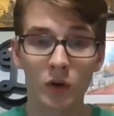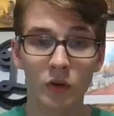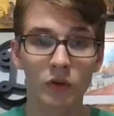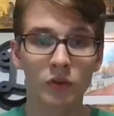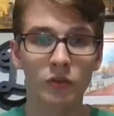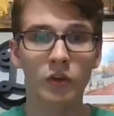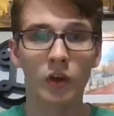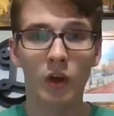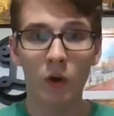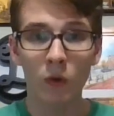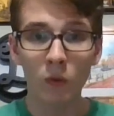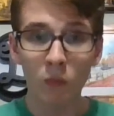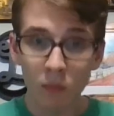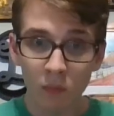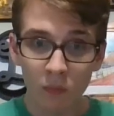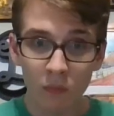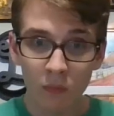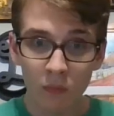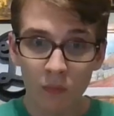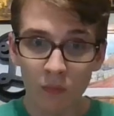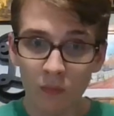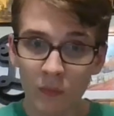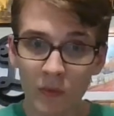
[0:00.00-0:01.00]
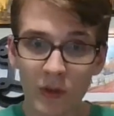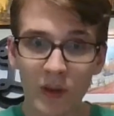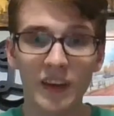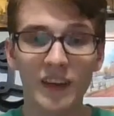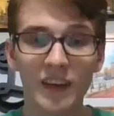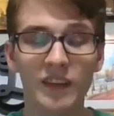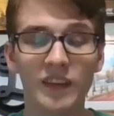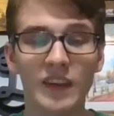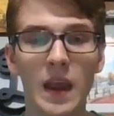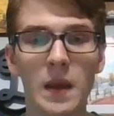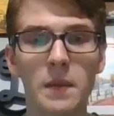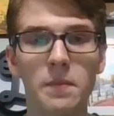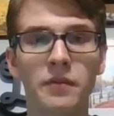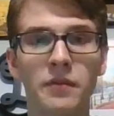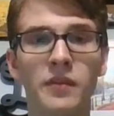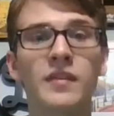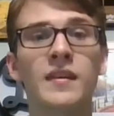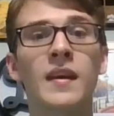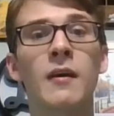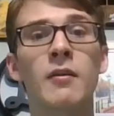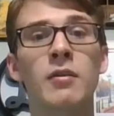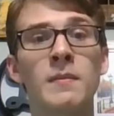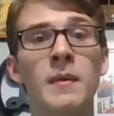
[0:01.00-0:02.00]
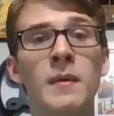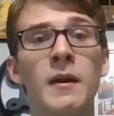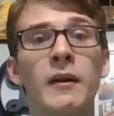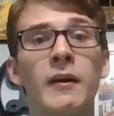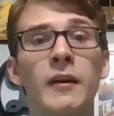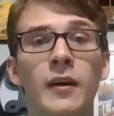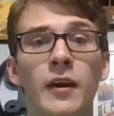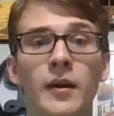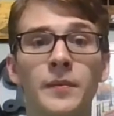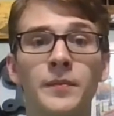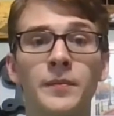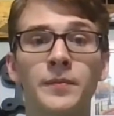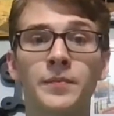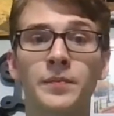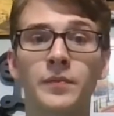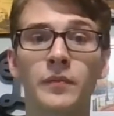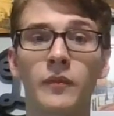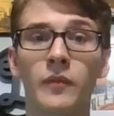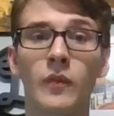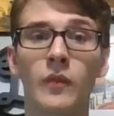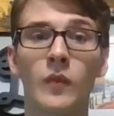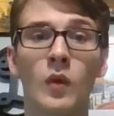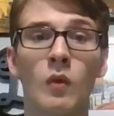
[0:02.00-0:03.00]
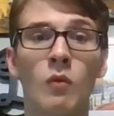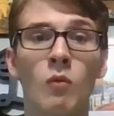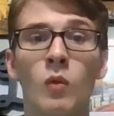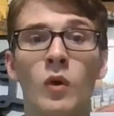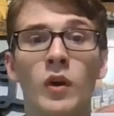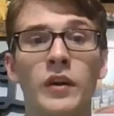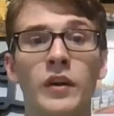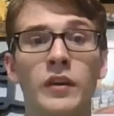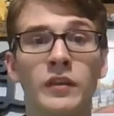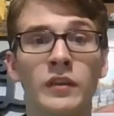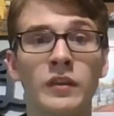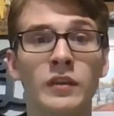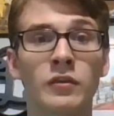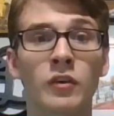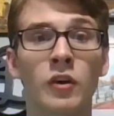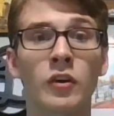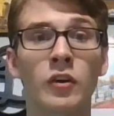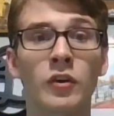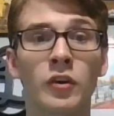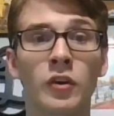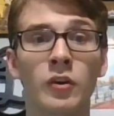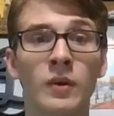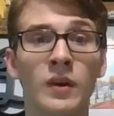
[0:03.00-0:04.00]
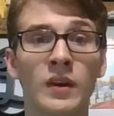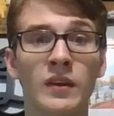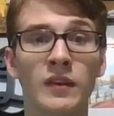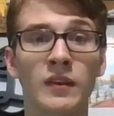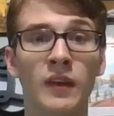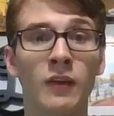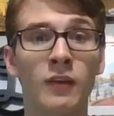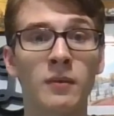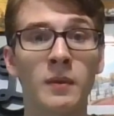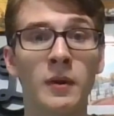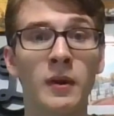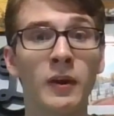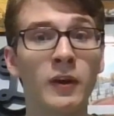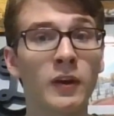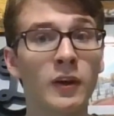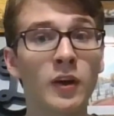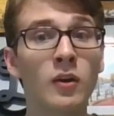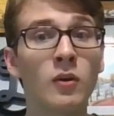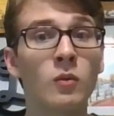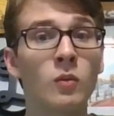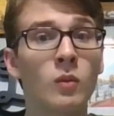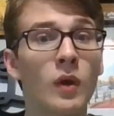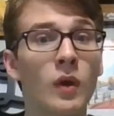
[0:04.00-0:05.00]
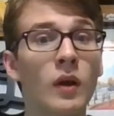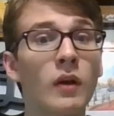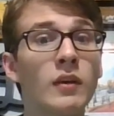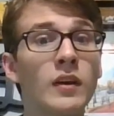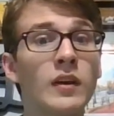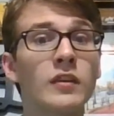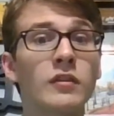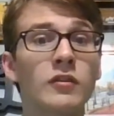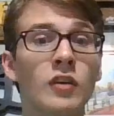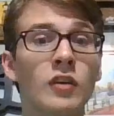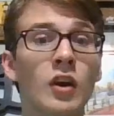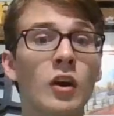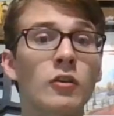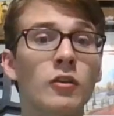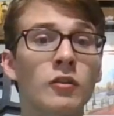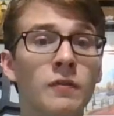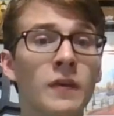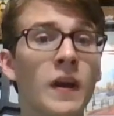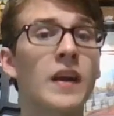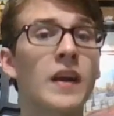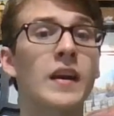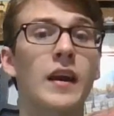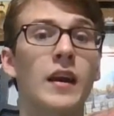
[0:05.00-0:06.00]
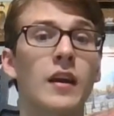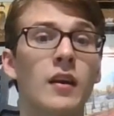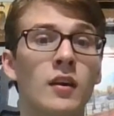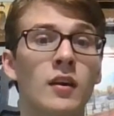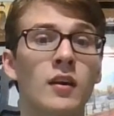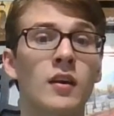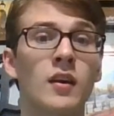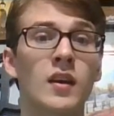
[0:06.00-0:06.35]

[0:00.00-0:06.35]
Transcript: So, he escapes to South America. What does he start doing in South America? Well, he starts fighting.